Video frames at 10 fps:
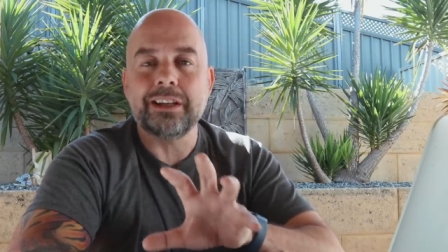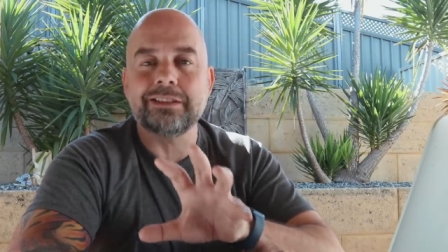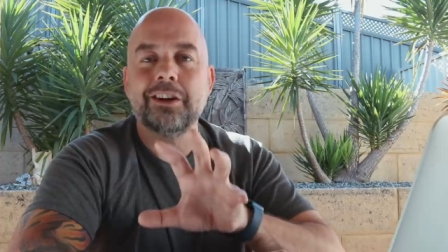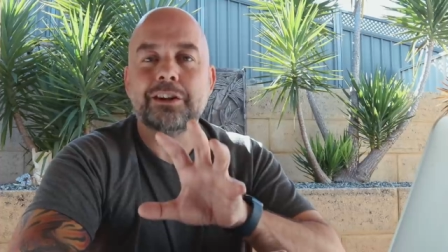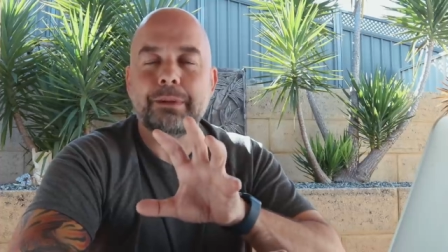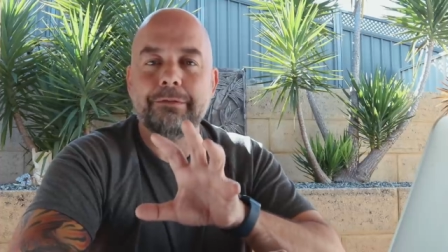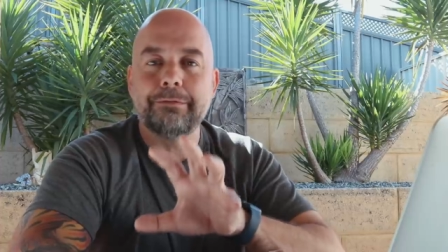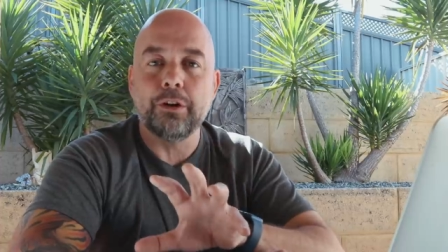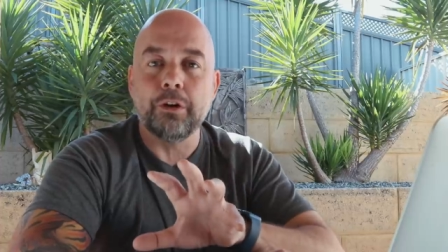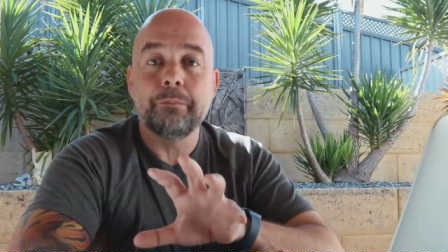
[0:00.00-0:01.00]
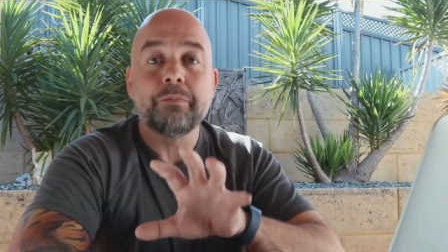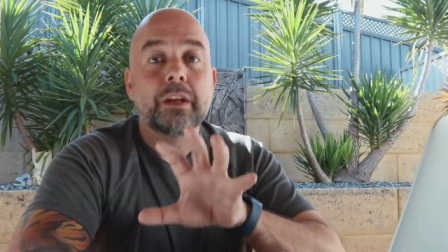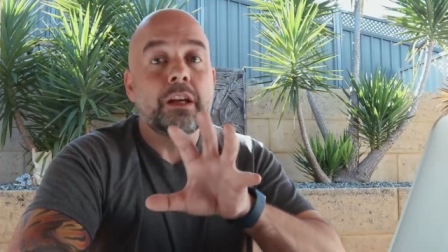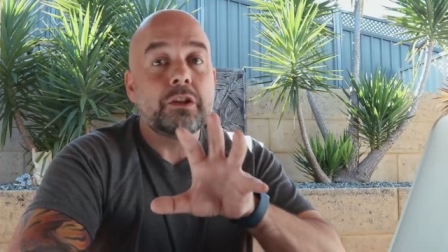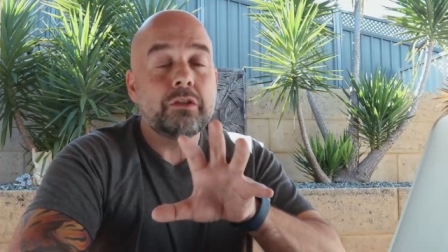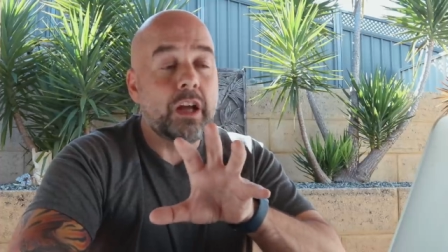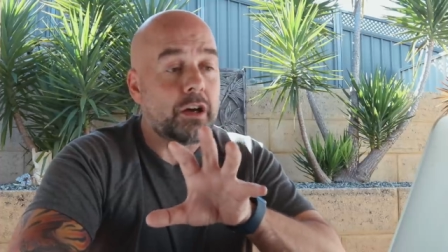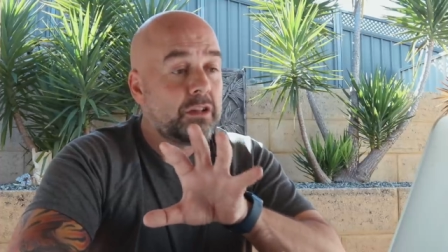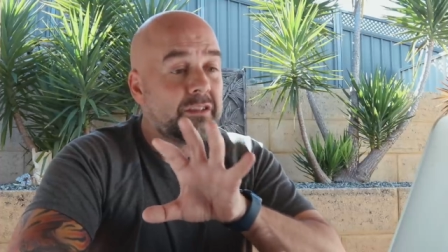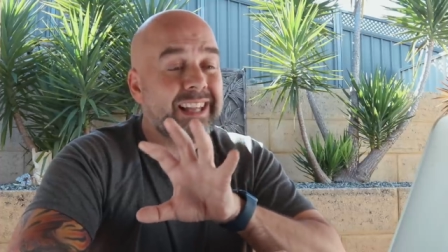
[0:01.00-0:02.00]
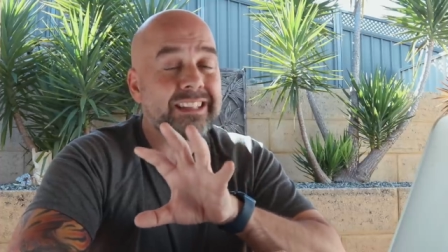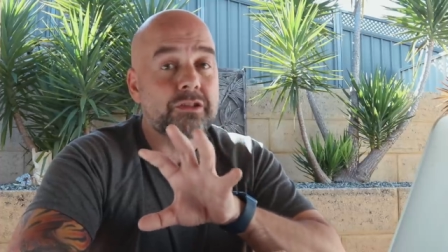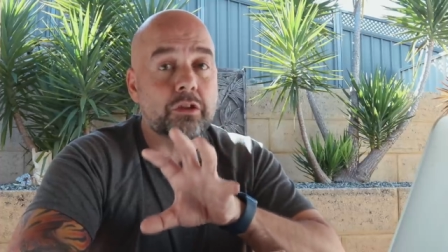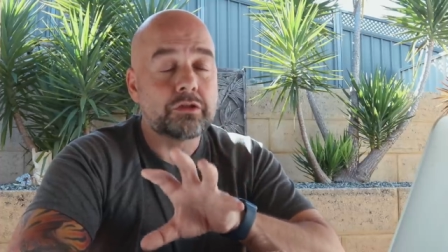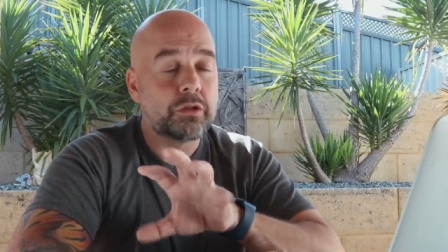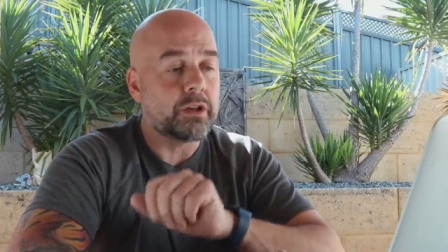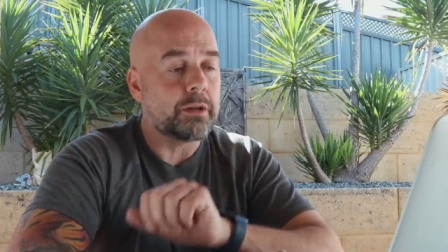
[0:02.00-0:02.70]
research before, you'll know that that's not too